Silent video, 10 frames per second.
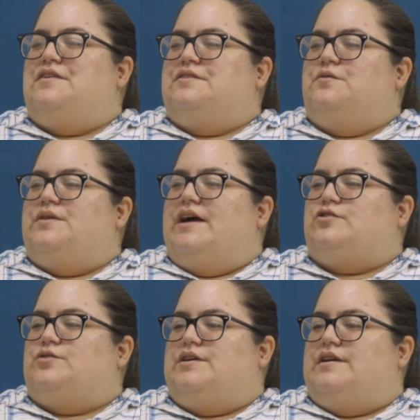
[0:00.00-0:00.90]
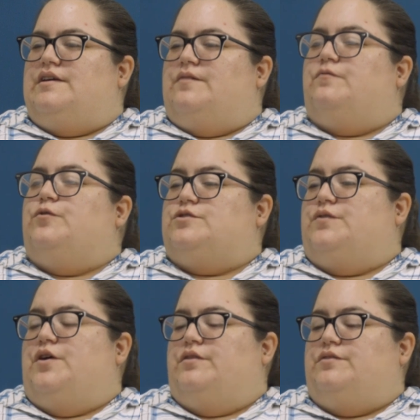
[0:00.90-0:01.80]
think there would actually, first of
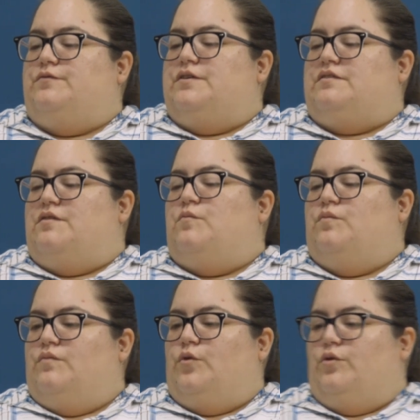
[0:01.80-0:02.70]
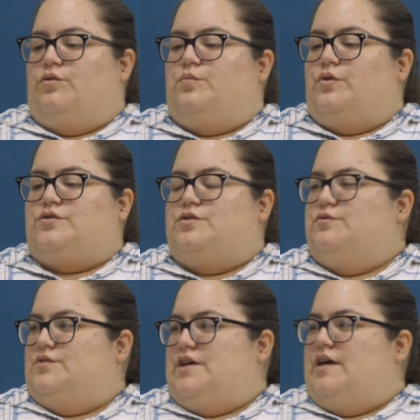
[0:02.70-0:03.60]
all, the victim or the person
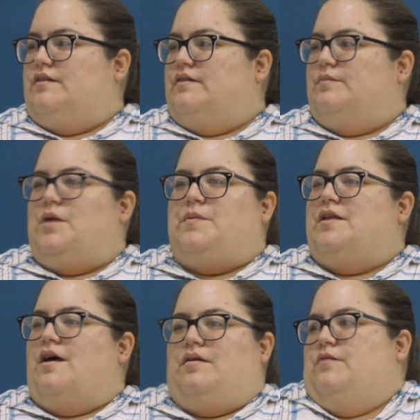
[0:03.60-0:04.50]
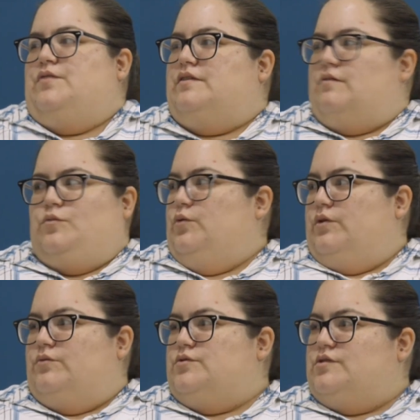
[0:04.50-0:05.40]
who's dead, maybe not a victim, who
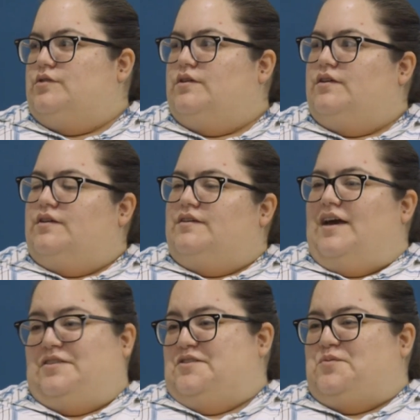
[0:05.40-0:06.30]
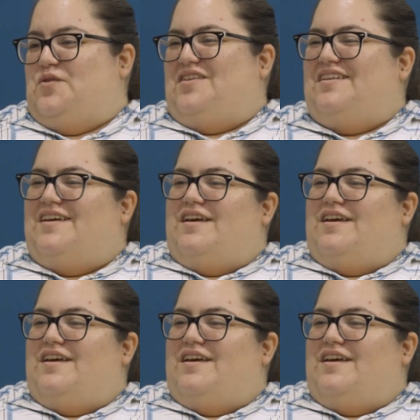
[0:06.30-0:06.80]
knows, at this point,